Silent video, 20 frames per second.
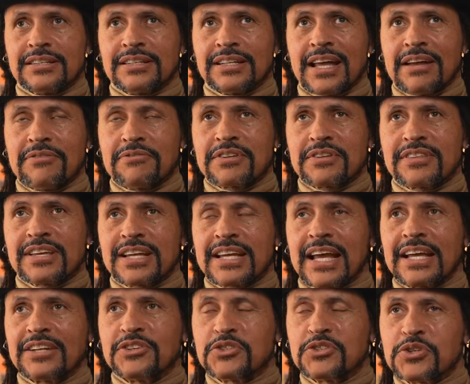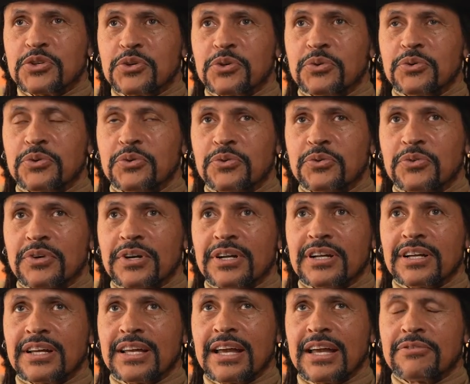Everything I do
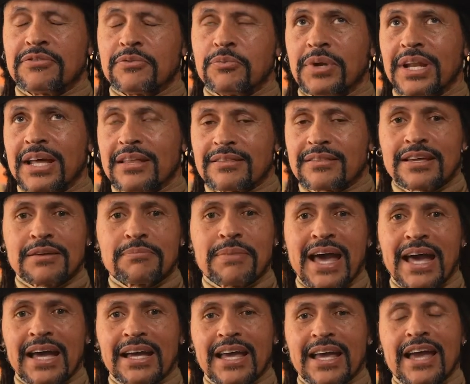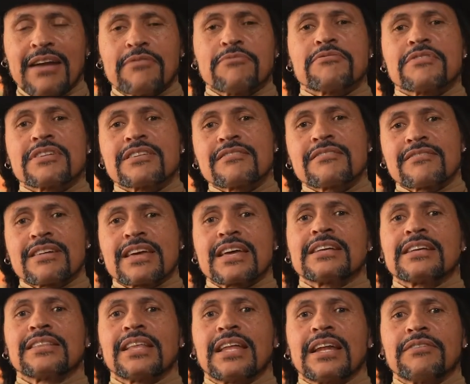when I think back,
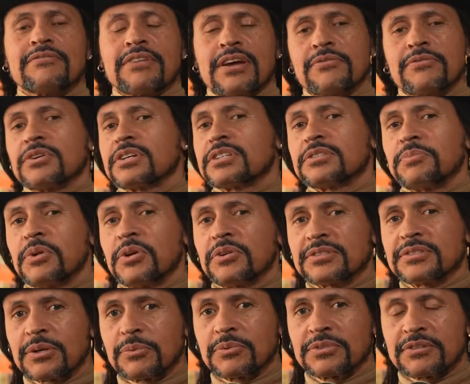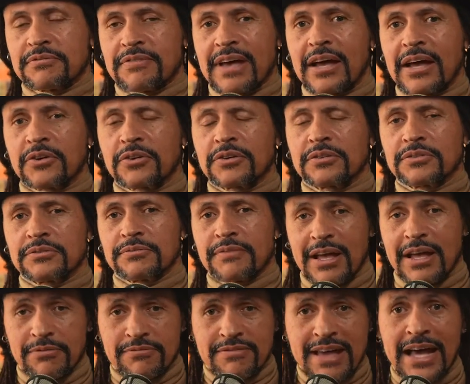everything that I've ever experienced that was of
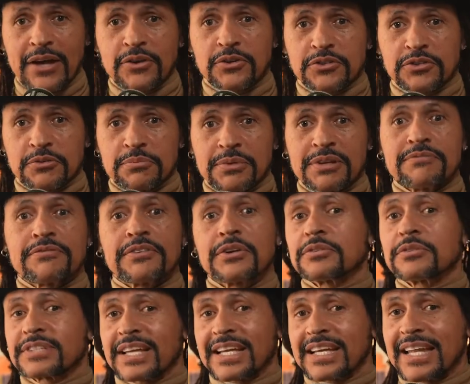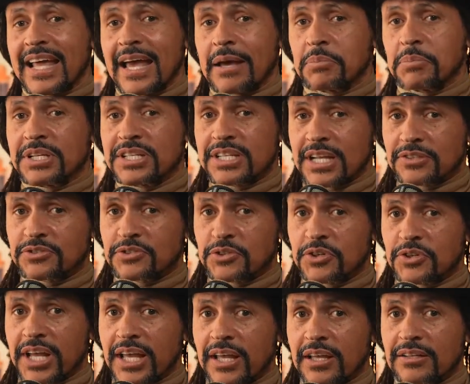value to me feels like it happened
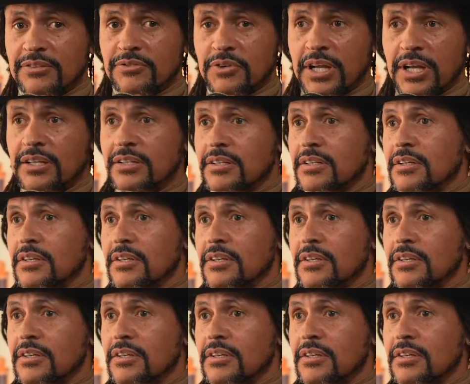yesterday, right?